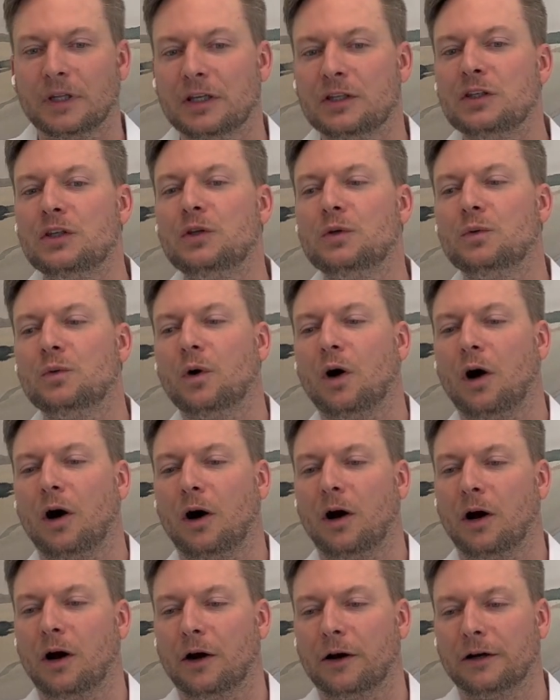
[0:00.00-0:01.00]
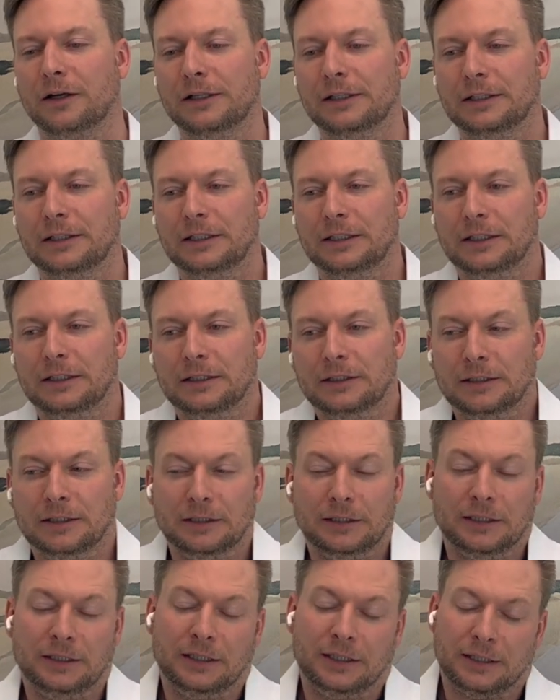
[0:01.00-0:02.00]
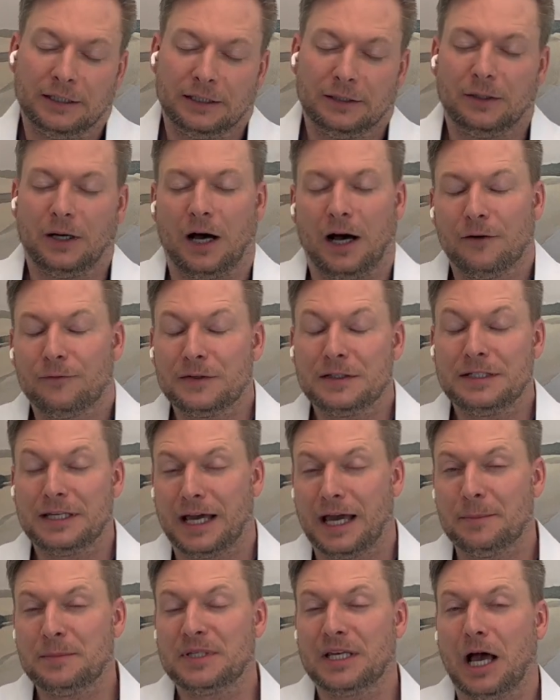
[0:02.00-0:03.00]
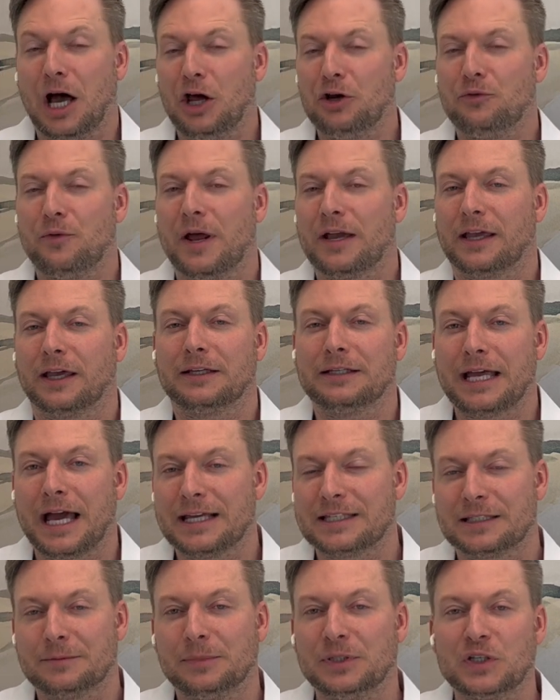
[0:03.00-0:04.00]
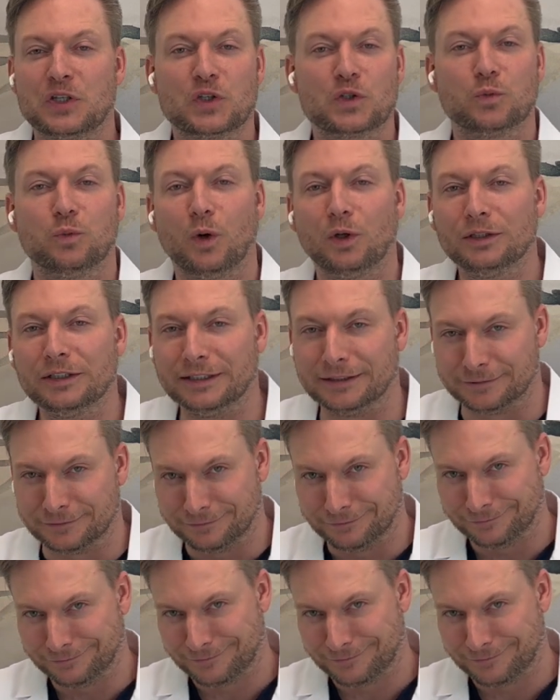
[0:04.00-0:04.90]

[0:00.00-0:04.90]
You are oftentimes unrecognizably swollen.